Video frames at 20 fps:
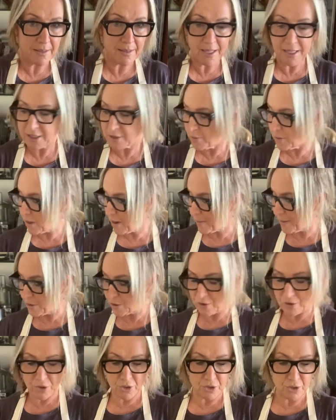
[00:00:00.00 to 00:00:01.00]
That's what I'm
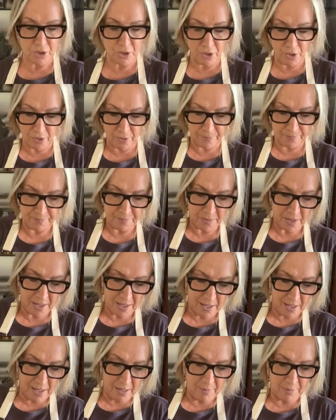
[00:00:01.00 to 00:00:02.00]
interested to know,
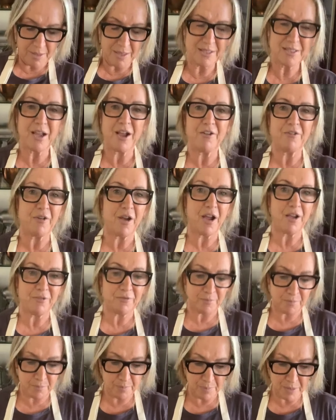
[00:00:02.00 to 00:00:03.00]
because I don't
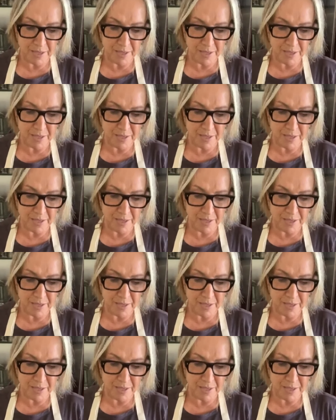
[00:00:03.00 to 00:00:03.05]
like